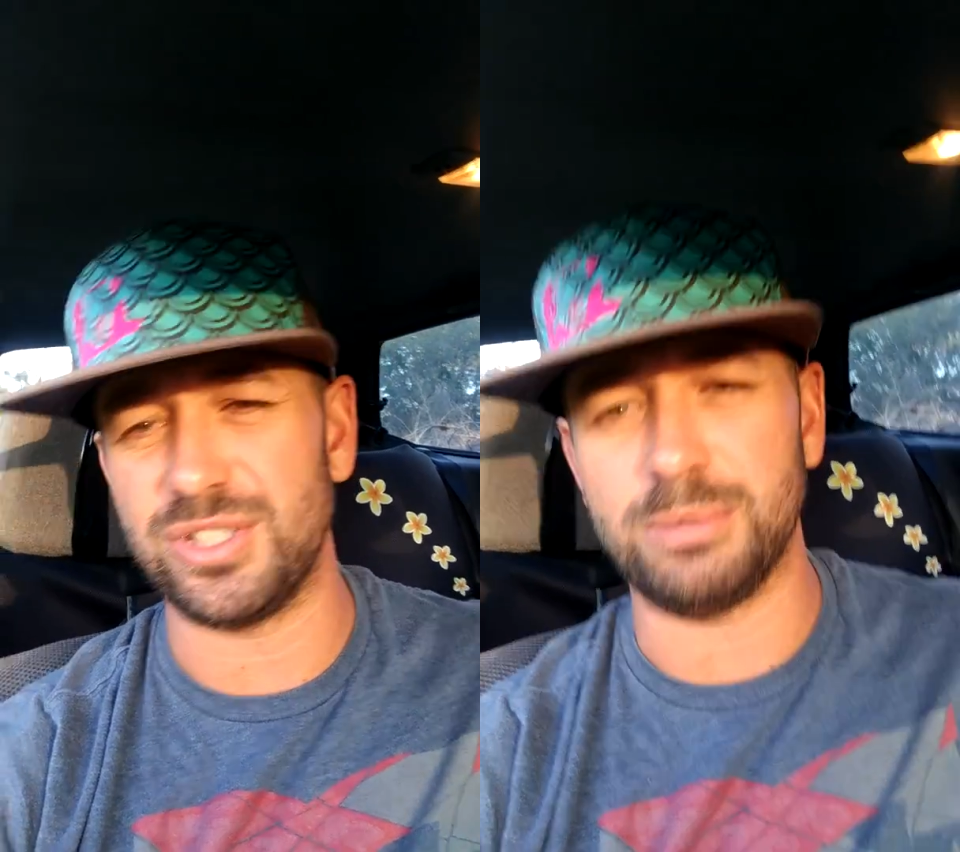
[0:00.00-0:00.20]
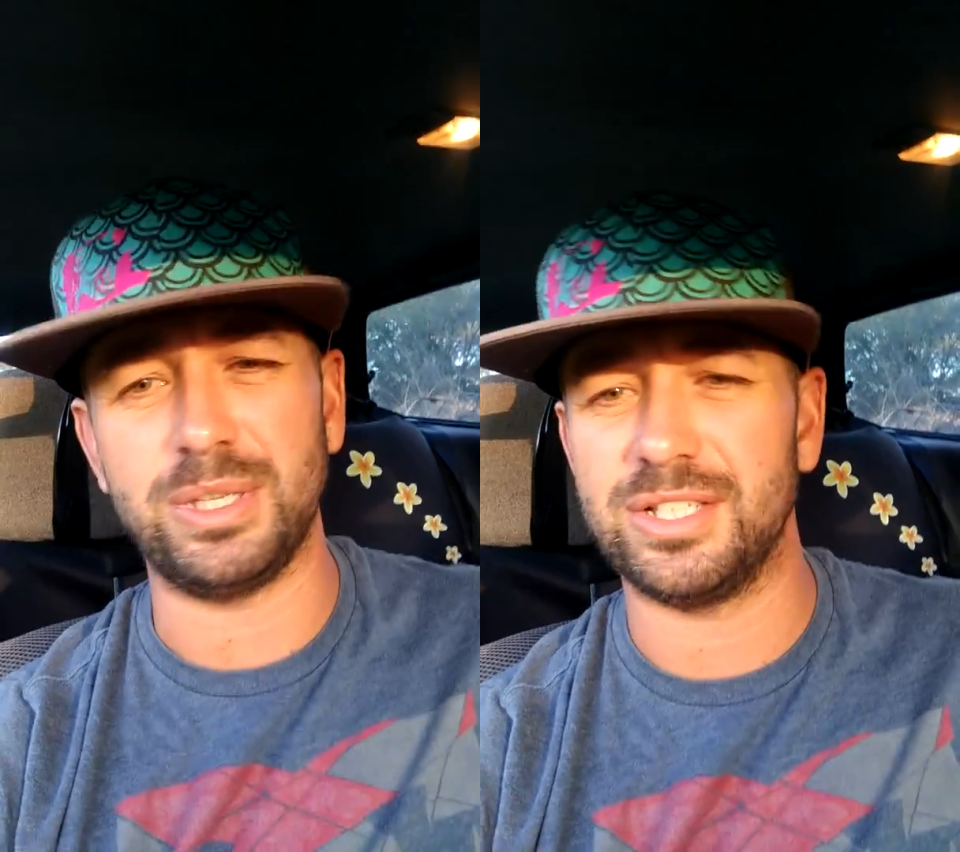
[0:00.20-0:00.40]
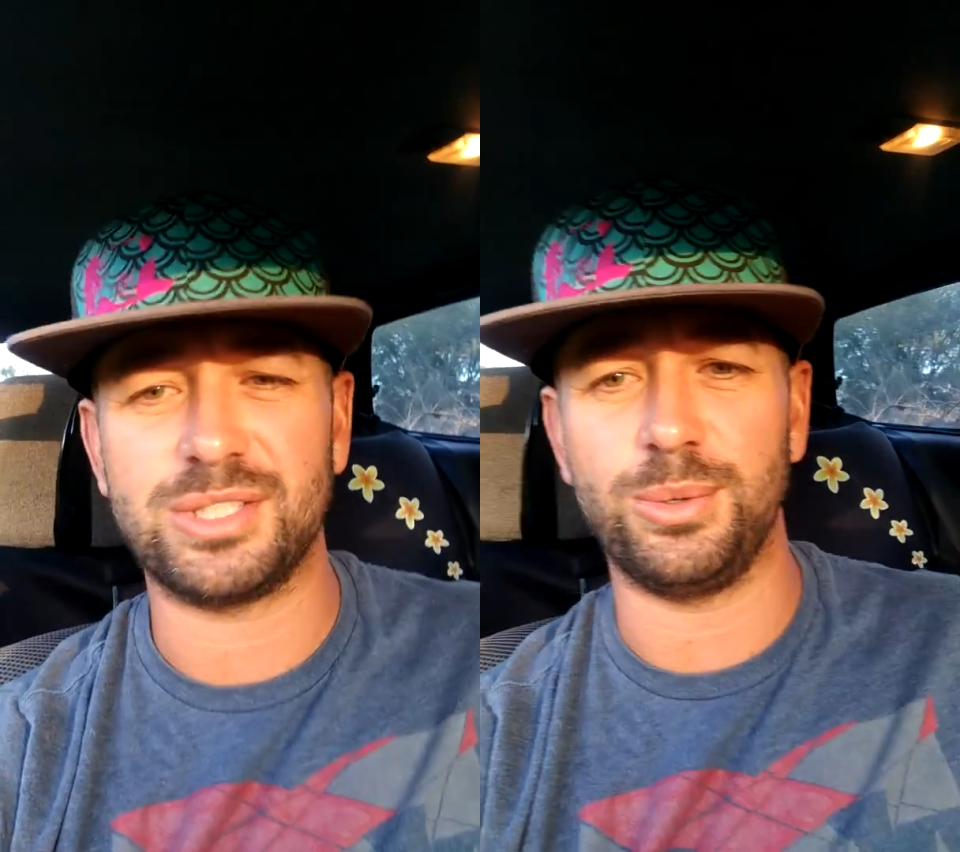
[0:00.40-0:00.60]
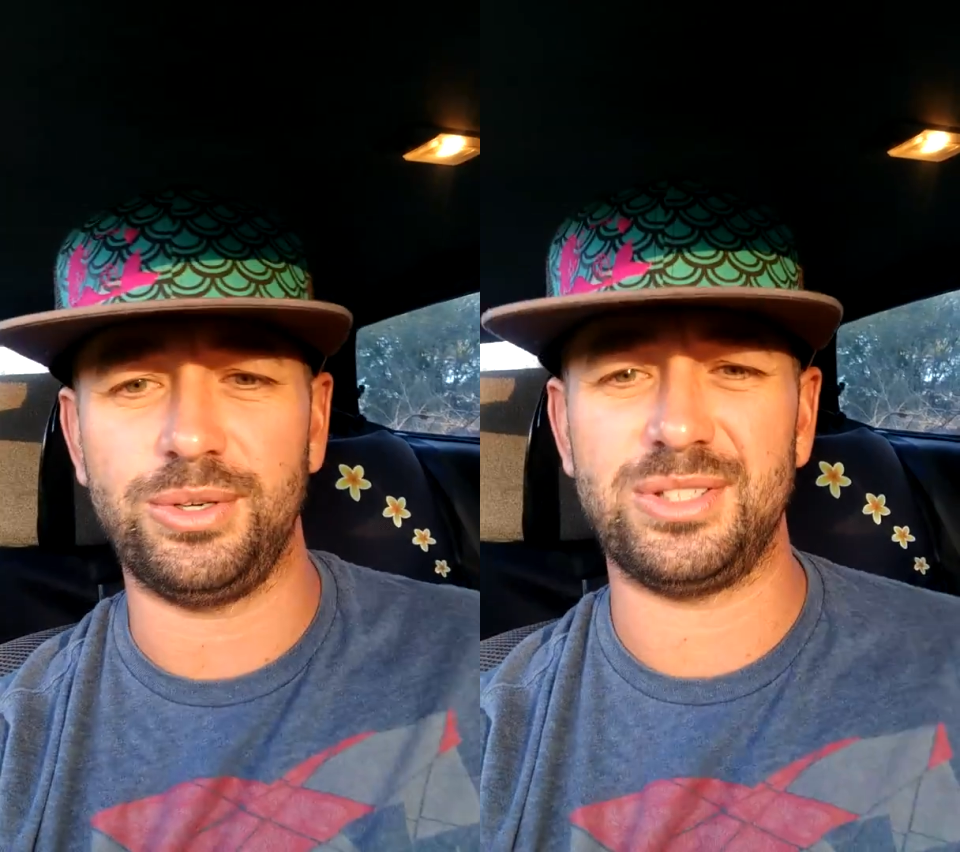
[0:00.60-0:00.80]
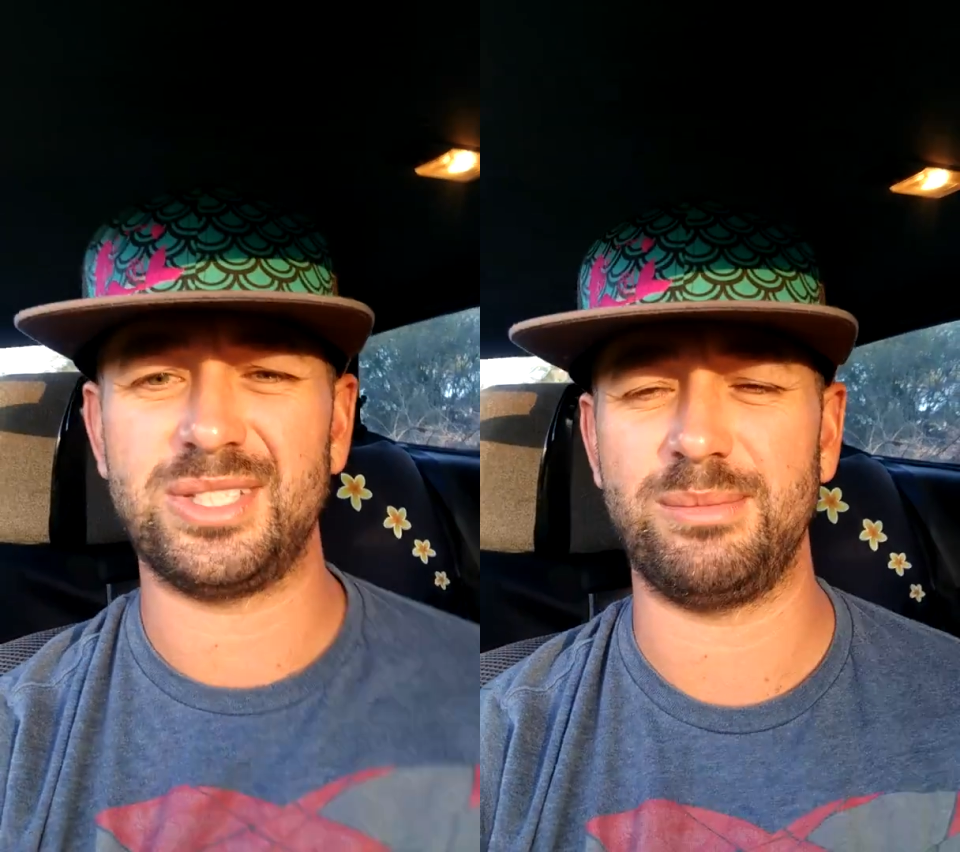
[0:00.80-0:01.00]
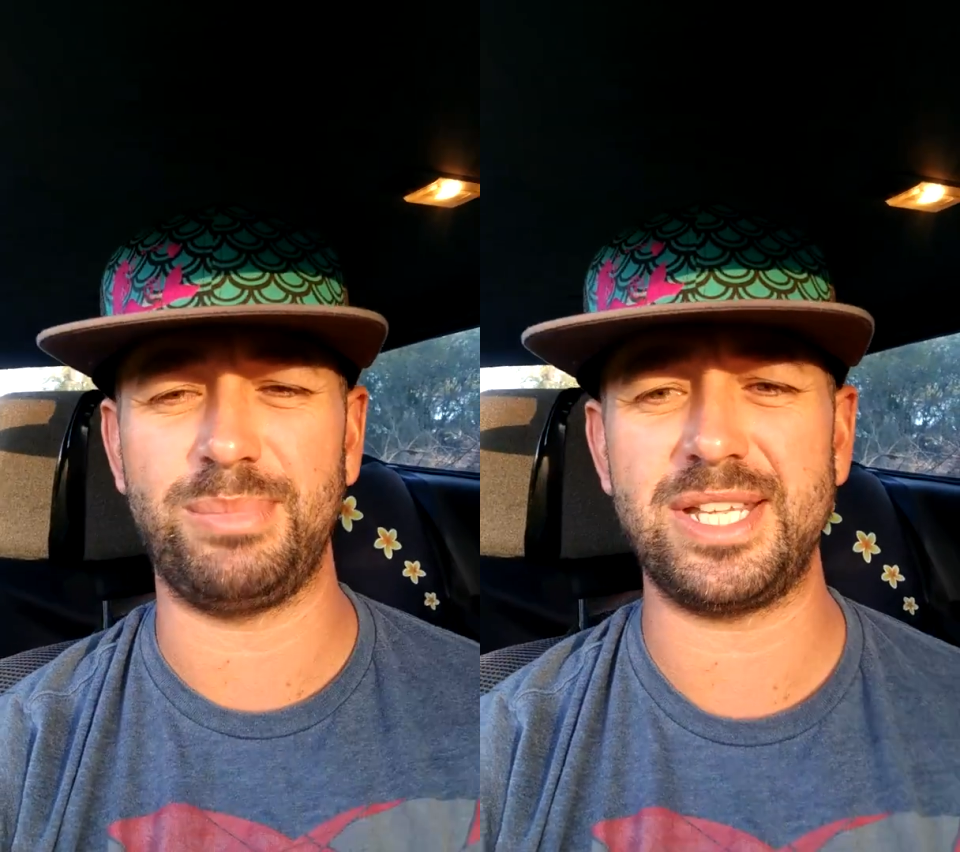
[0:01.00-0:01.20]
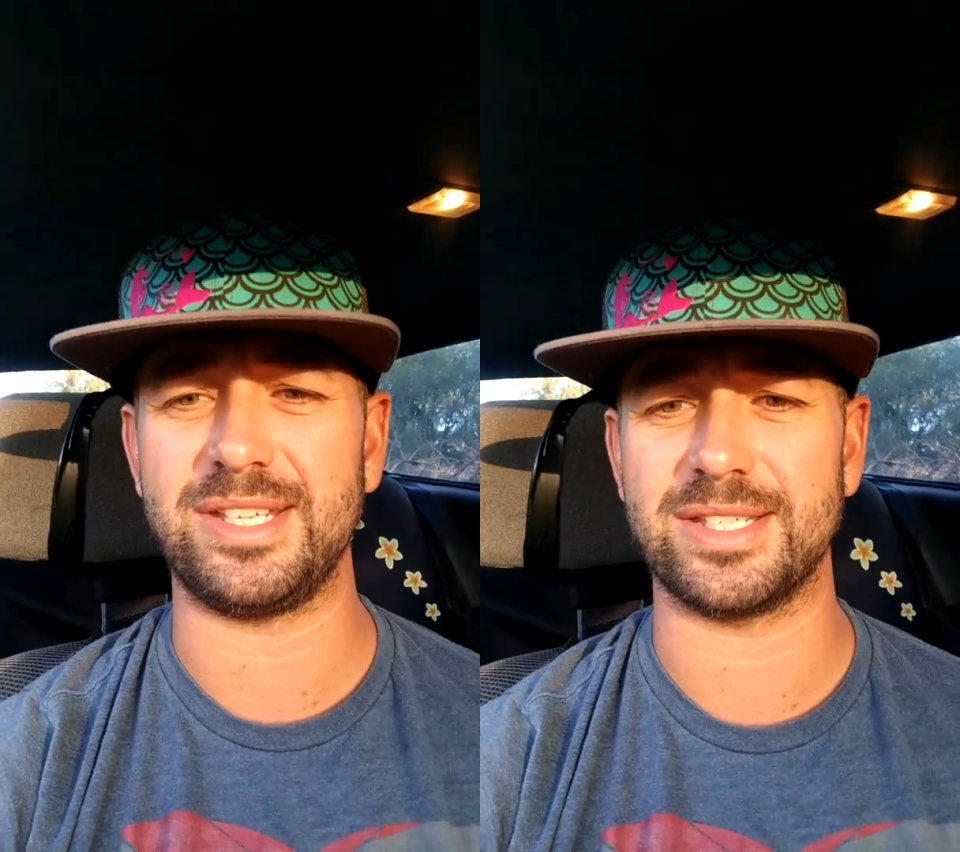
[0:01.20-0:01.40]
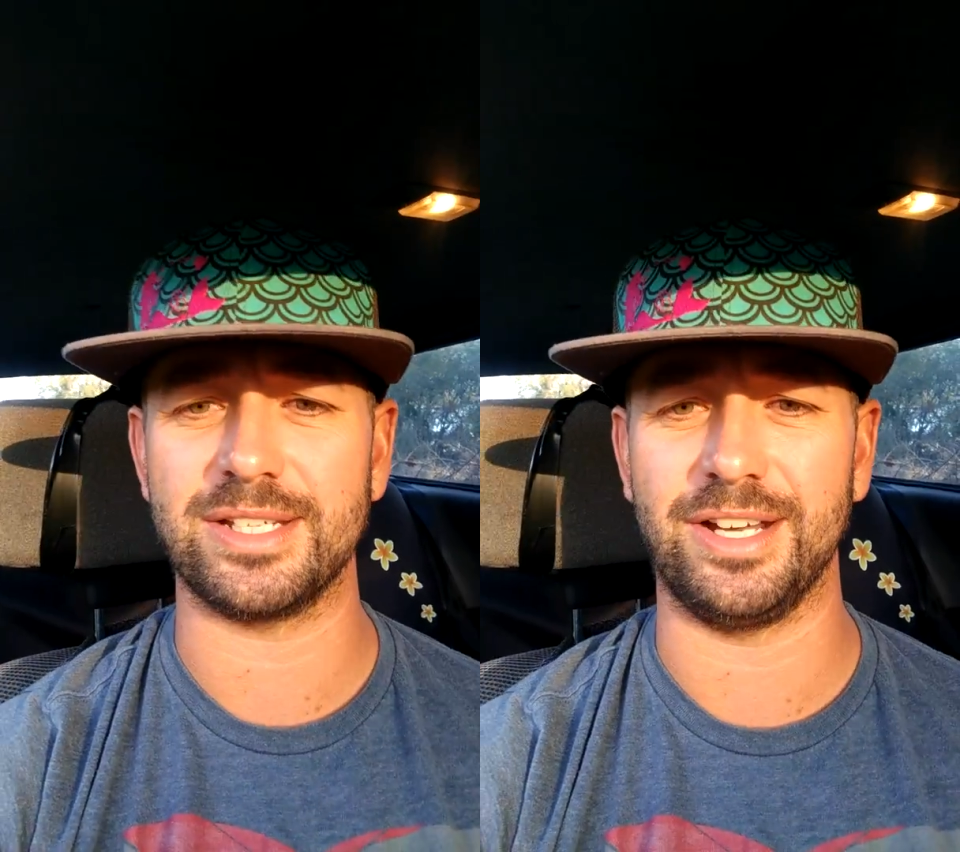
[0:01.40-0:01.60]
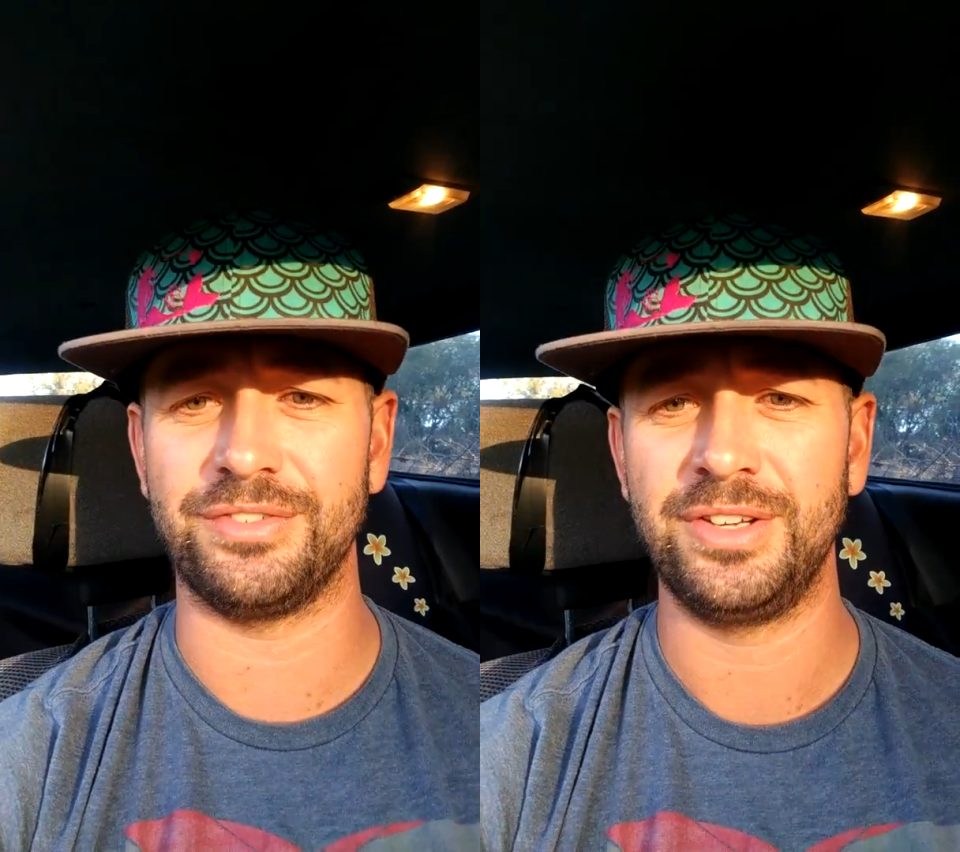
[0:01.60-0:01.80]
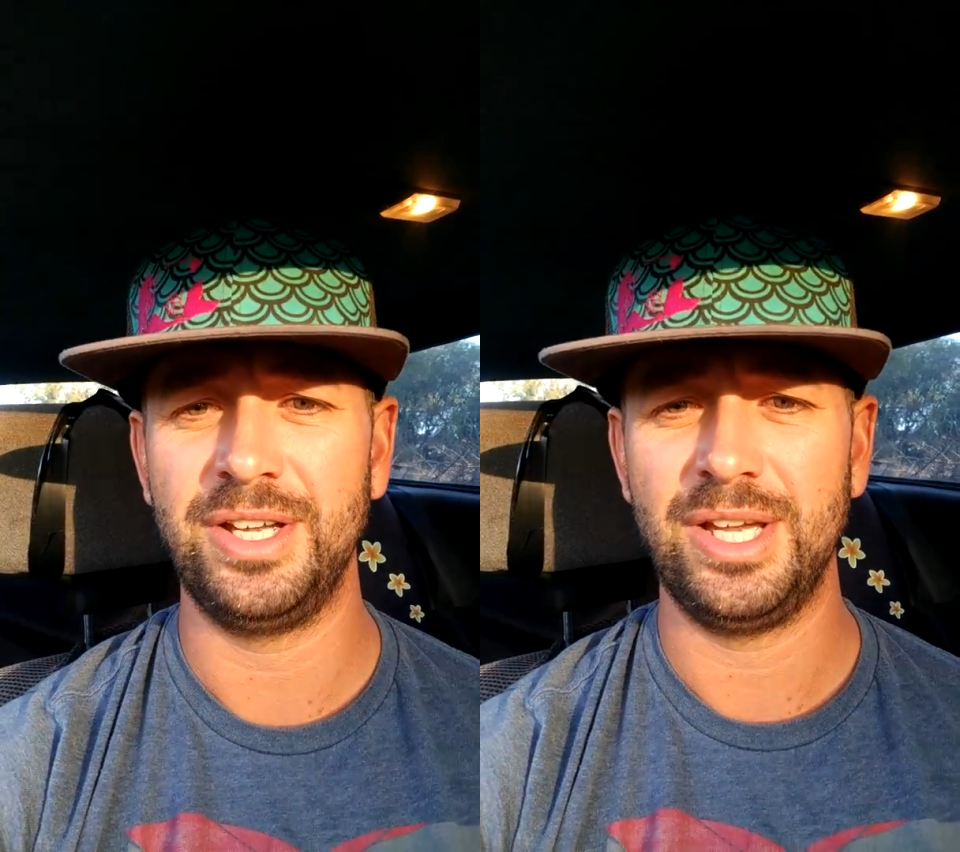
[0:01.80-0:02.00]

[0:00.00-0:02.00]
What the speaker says: GPS coordinates, some basic stuff.